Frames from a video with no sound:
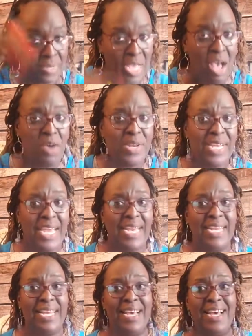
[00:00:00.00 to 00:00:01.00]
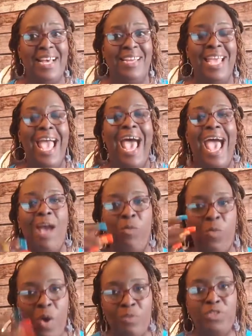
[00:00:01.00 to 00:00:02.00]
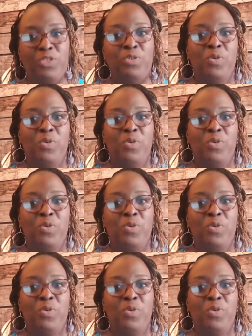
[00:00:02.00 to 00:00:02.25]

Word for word: Go on and get it done. I want you